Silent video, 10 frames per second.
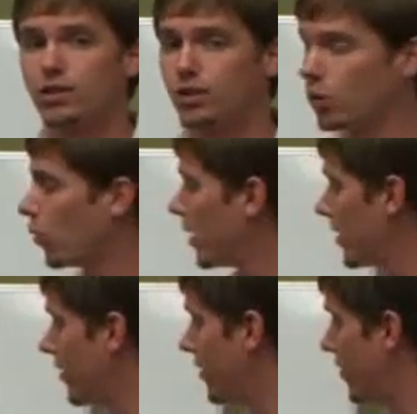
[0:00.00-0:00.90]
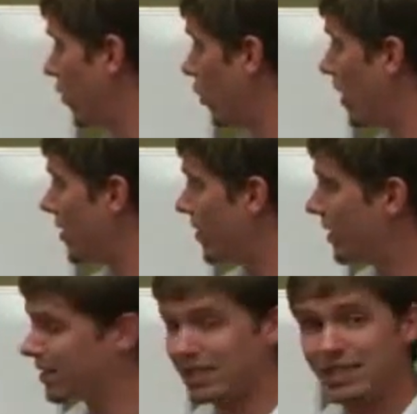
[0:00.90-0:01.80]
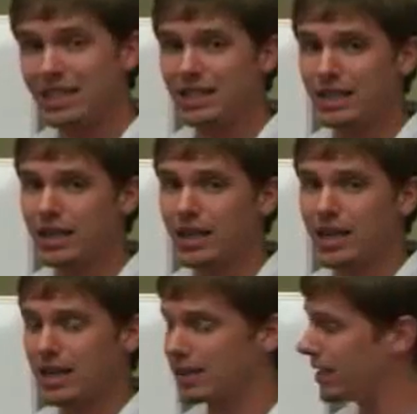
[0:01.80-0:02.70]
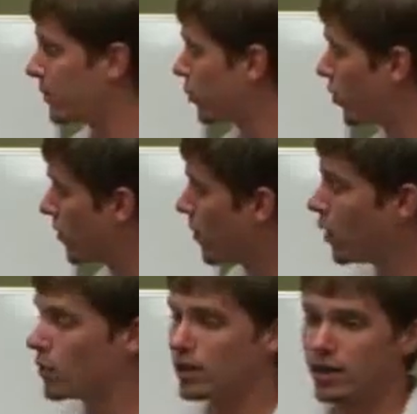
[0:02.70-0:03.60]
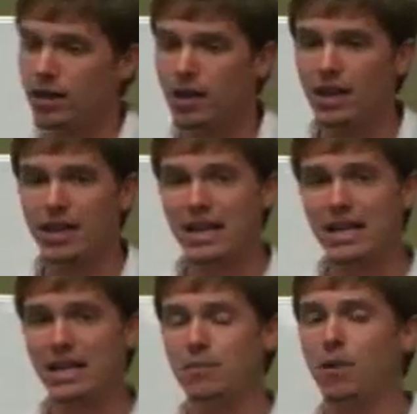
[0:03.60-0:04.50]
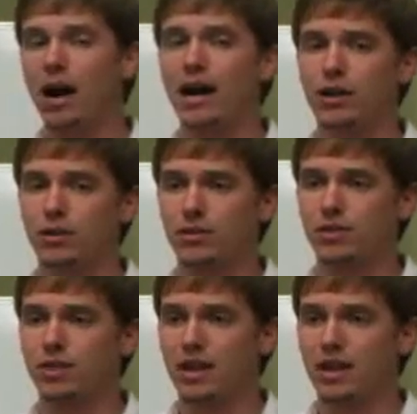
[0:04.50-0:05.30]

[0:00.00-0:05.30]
So what this did is it promoted any buyers.